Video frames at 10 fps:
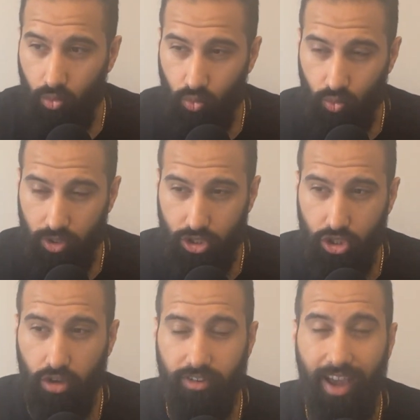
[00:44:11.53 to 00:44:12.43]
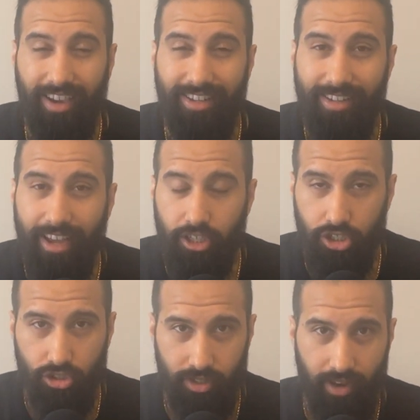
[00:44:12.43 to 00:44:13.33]
which shows our
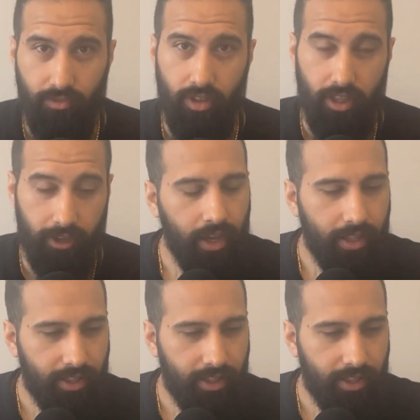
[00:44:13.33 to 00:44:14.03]
connection to everything.